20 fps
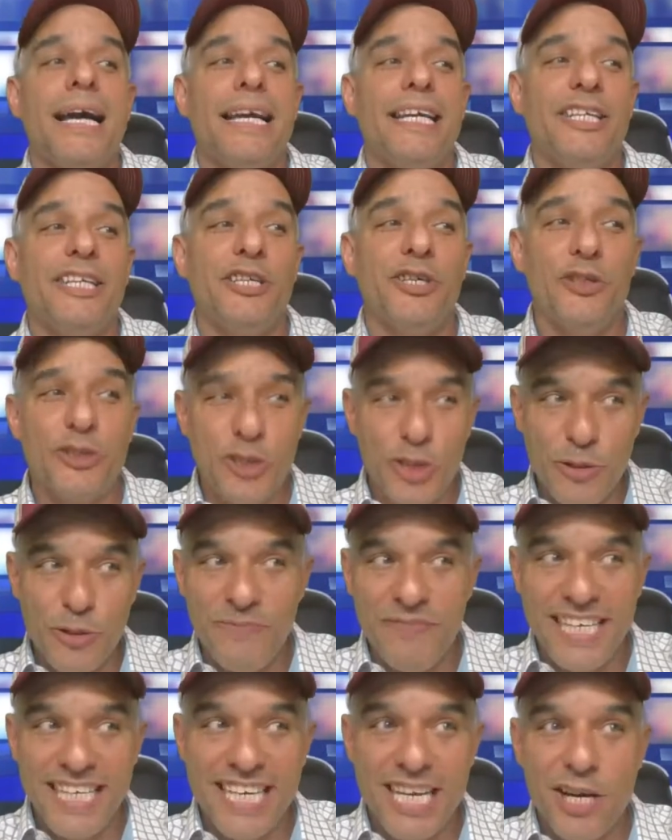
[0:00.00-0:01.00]
YouTube
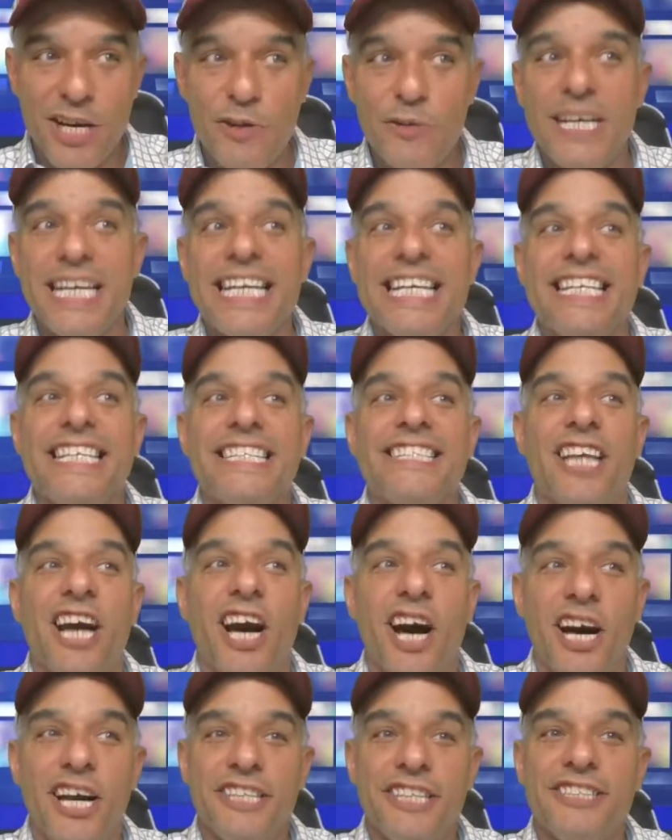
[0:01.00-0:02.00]
video is
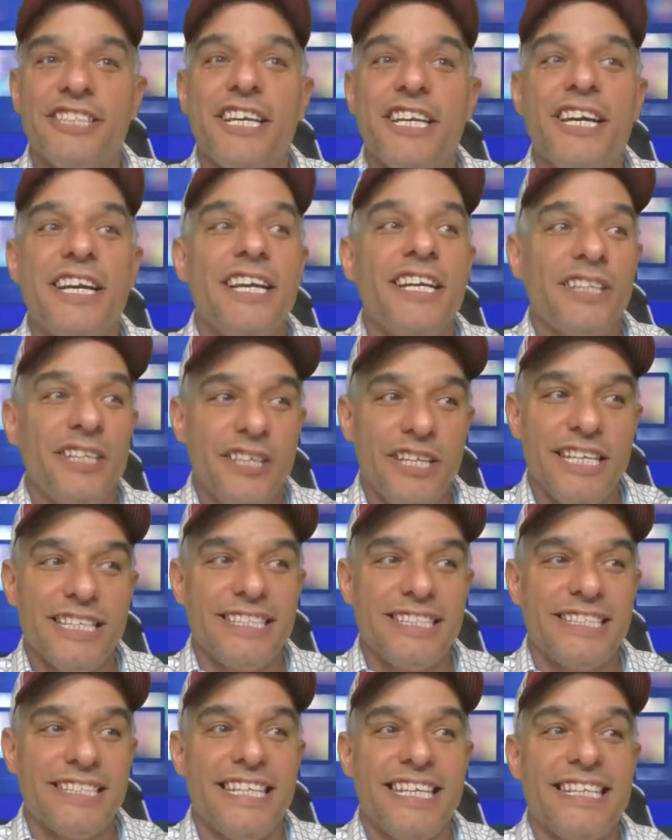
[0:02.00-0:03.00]

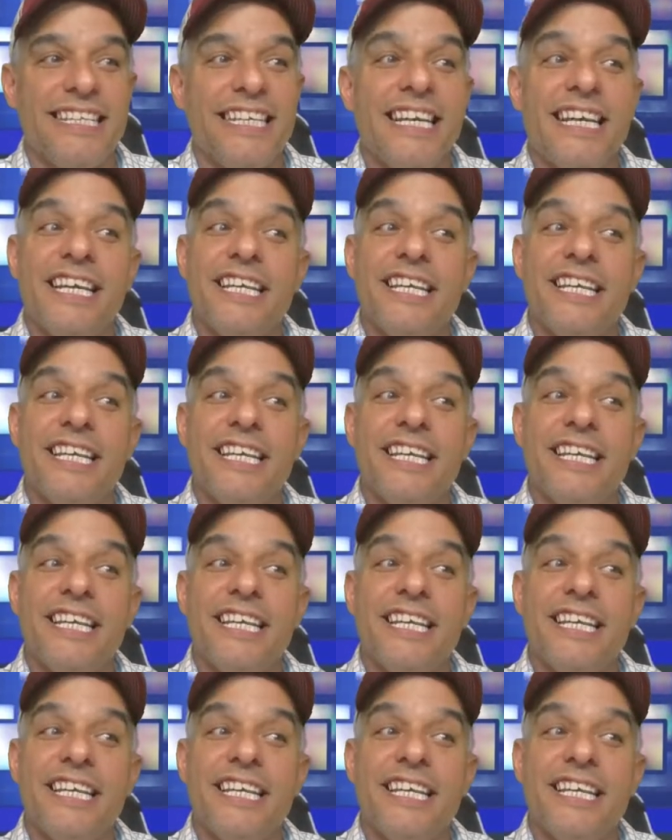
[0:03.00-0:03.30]
unlisted.